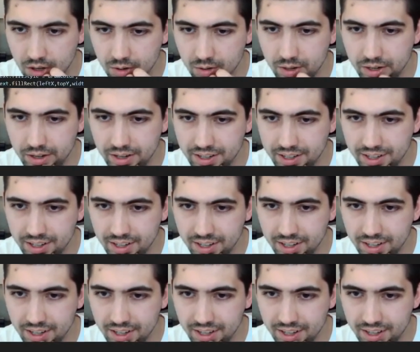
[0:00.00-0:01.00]
Where?
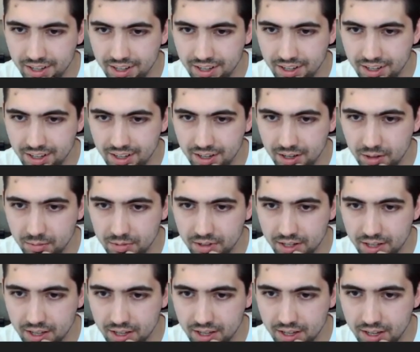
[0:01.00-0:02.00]
Oh, I'm gonna
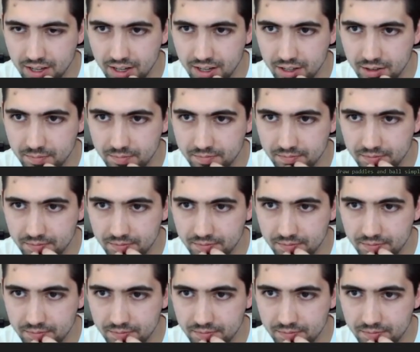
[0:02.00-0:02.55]
get caught up.